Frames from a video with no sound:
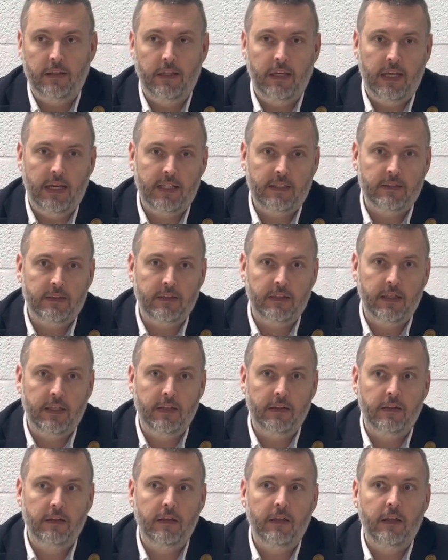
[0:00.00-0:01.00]

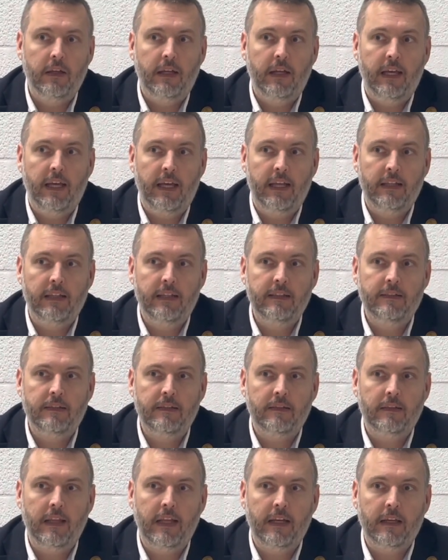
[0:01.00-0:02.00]
accident, and this
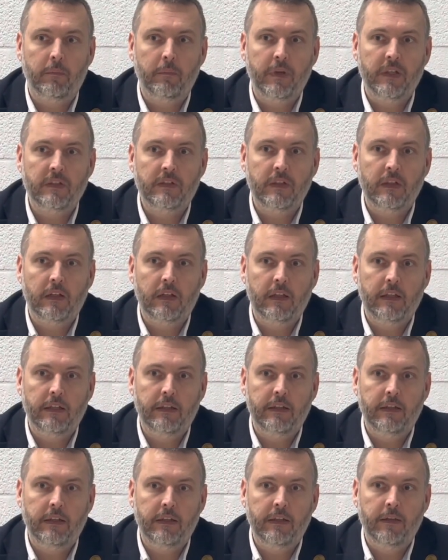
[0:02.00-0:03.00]
is like basically
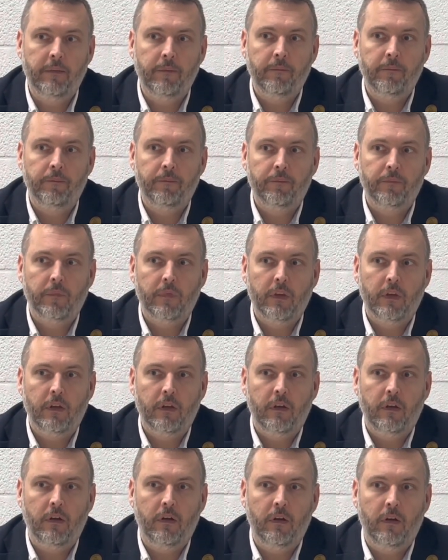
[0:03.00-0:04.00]
the
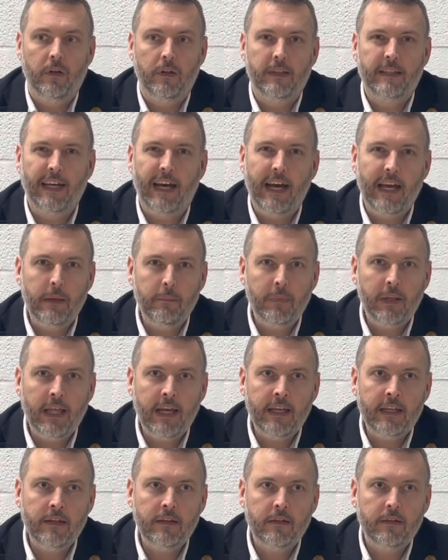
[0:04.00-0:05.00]

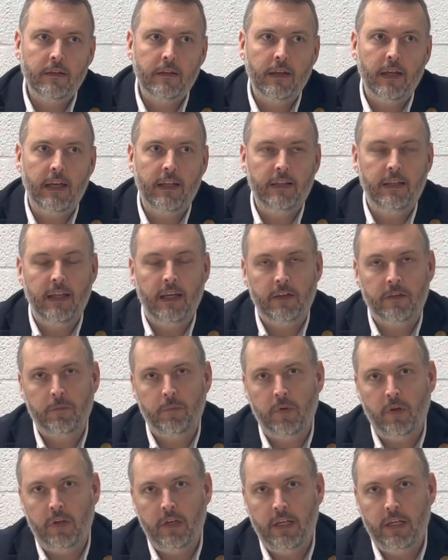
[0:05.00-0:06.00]
timeline and the
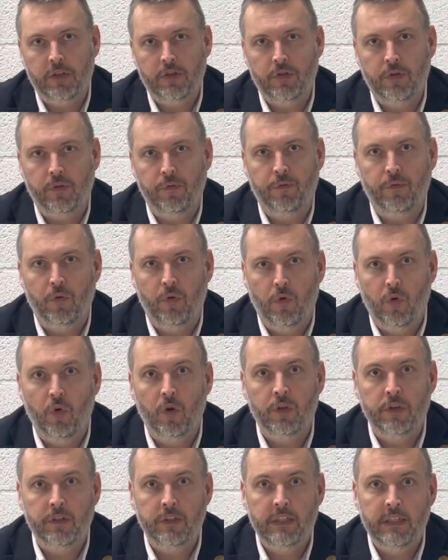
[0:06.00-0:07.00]
explanation for all
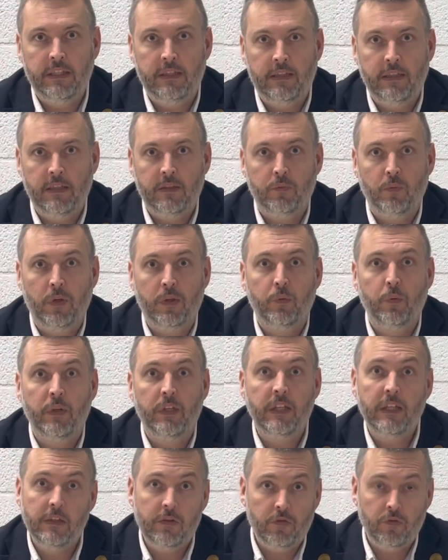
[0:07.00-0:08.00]
the details what we
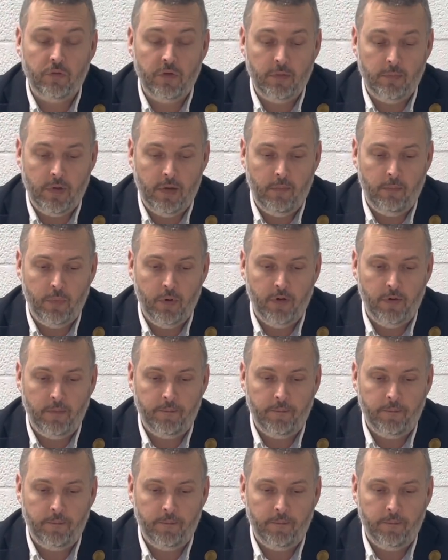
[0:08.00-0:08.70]
need to remember.